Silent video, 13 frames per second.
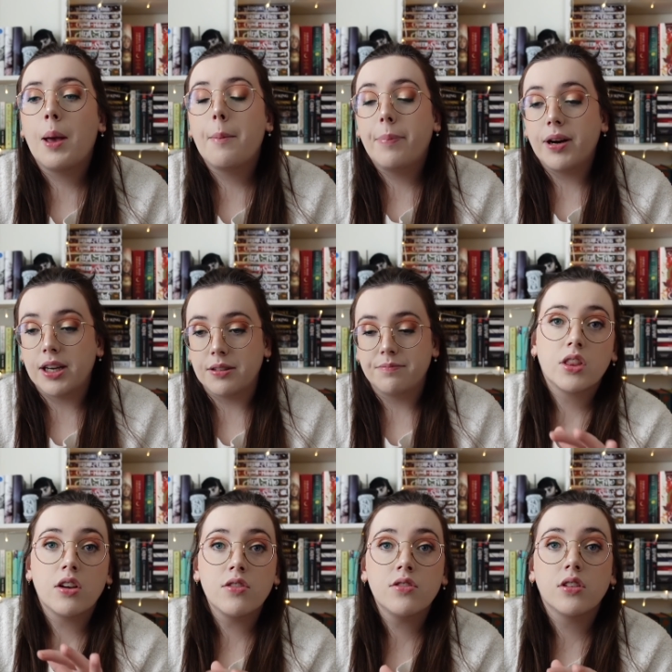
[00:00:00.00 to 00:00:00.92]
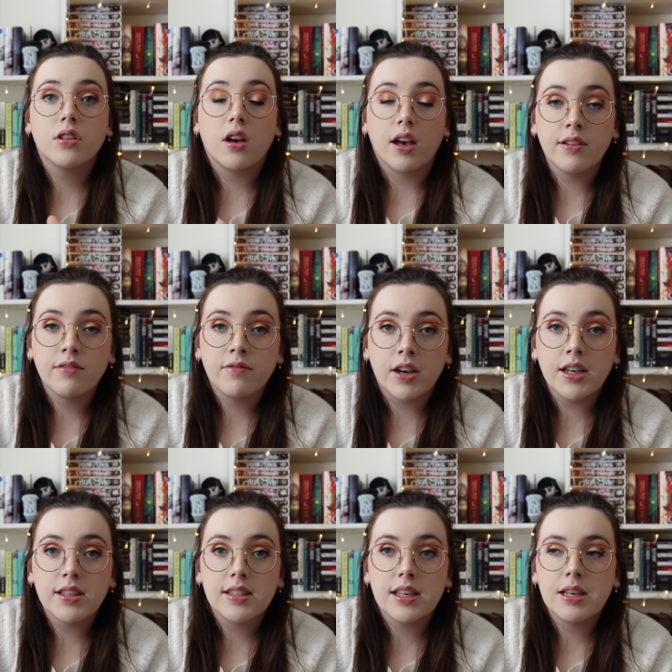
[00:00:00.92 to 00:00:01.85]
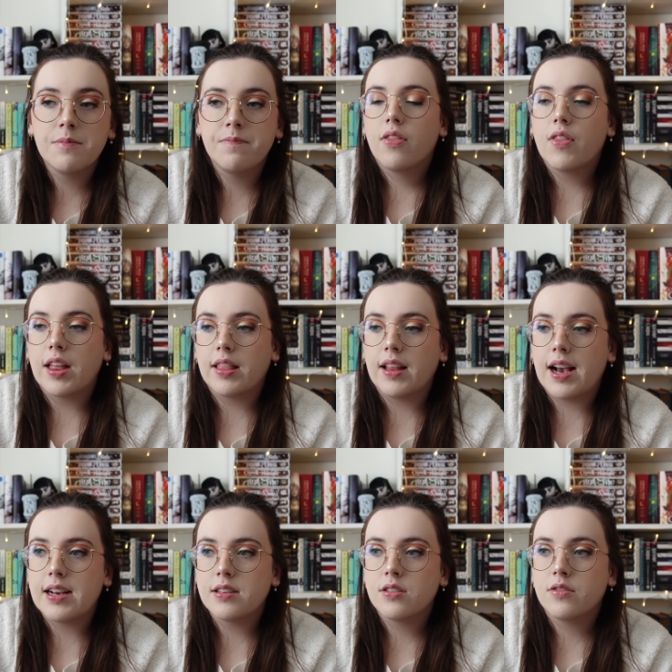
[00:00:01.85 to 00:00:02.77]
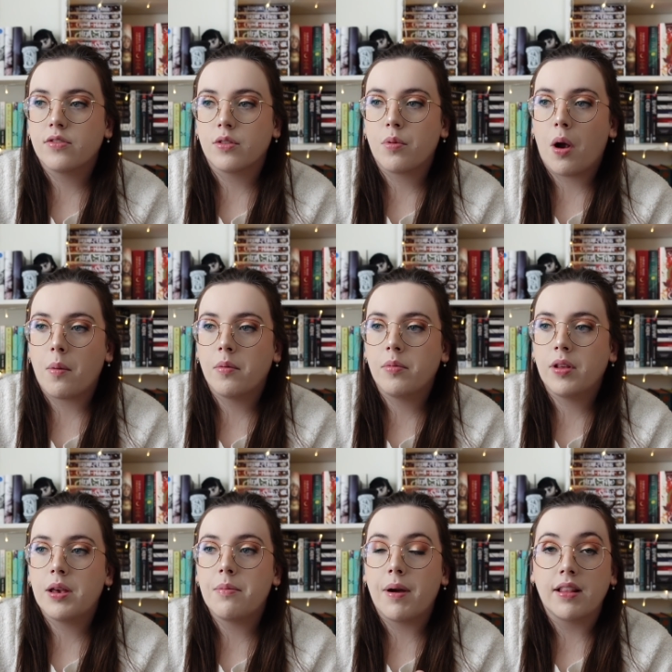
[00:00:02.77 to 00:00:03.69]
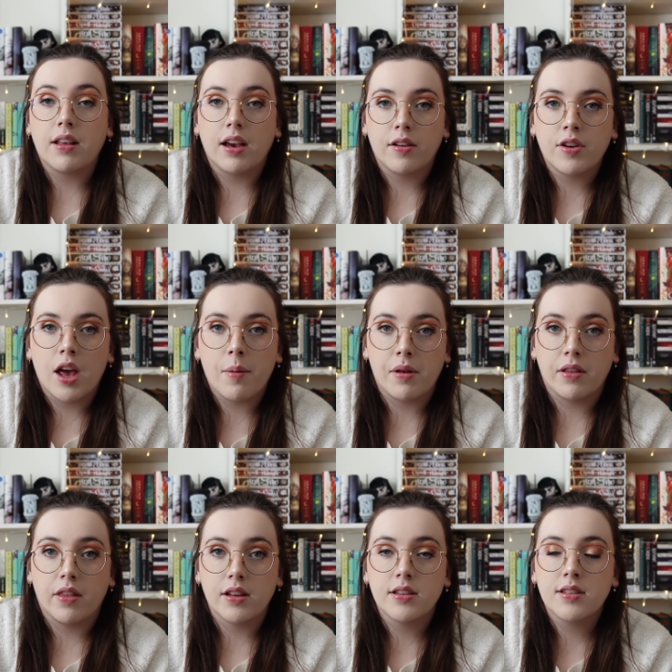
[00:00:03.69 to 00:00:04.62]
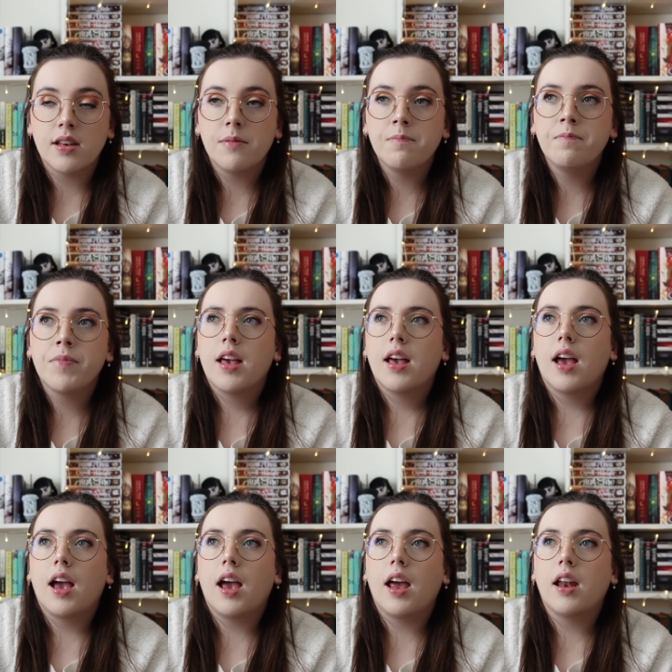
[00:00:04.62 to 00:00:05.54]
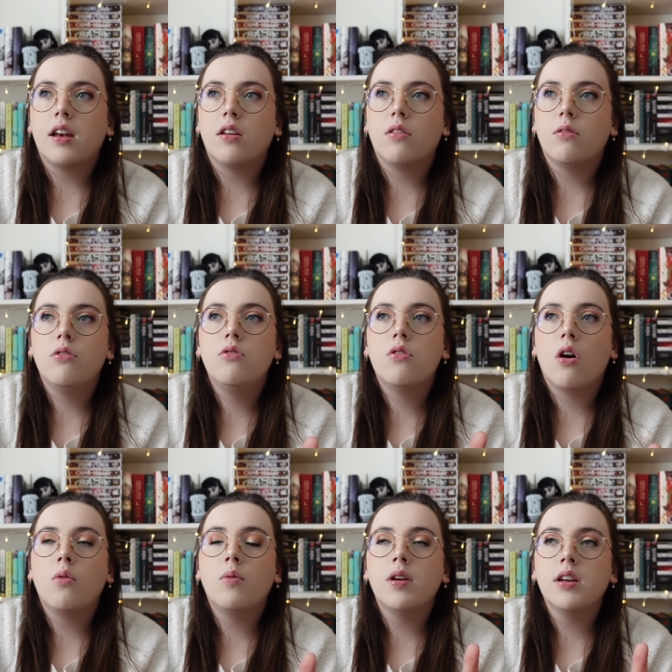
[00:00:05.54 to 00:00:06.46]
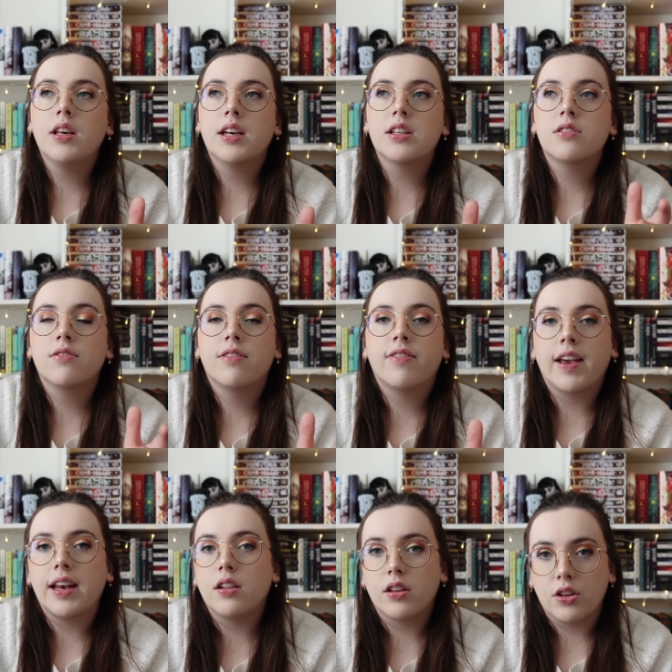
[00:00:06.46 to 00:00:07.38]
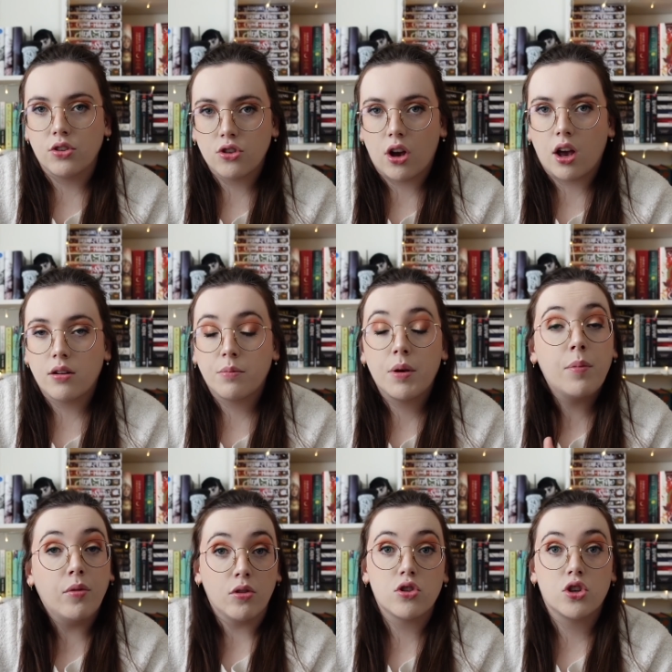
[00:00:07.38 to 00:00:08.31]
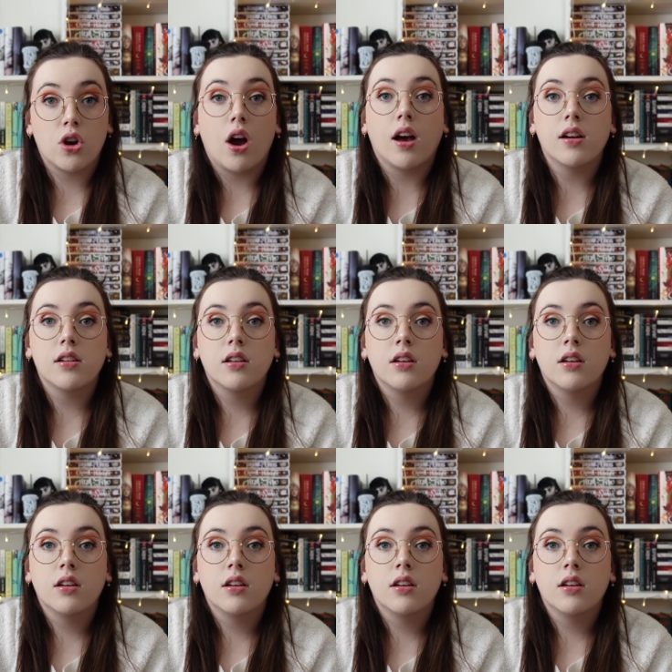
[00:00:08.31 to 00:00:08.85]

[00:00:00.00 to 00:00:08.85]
But there's a gunfight scene that lasts for probably my lifetime and then some. And no one gets fatally shot. People are shot.